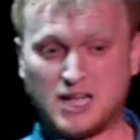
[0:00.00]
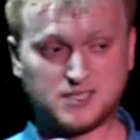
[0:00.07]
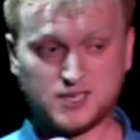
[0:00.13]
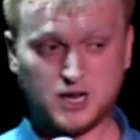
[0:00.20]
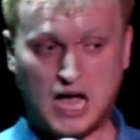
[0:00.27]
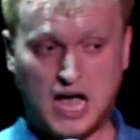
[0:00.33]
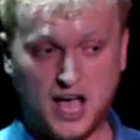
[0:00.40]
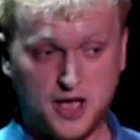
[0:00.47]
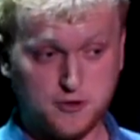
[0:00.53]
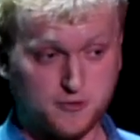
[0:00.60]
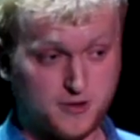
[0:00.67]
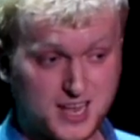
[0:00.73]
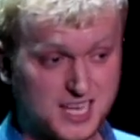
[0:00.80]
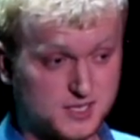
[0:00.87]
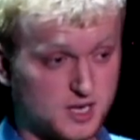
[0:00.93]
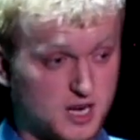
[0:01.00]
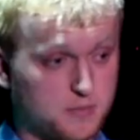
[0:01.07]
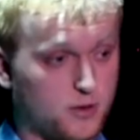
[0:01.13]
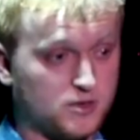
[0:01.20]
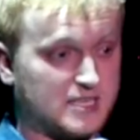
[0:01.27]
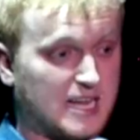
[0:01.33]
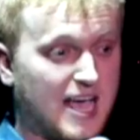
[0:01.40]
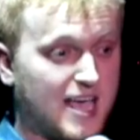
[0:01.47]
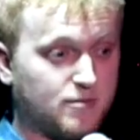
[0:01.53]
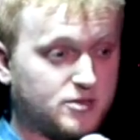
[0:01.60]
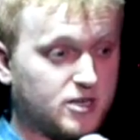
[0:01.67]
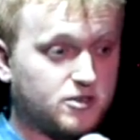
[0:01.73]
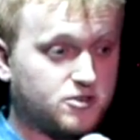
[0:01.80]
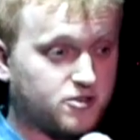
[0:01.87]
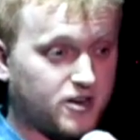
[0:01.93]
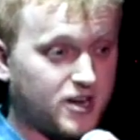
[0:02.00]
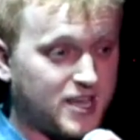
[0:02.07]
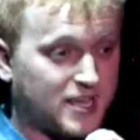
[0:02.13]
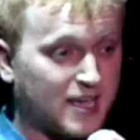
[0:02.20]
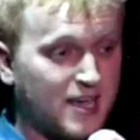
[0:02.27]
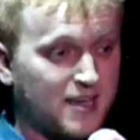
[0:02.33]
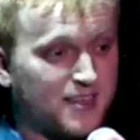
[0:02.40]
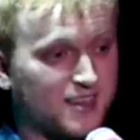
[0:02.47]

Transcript: but it's an unreasonable time to drink,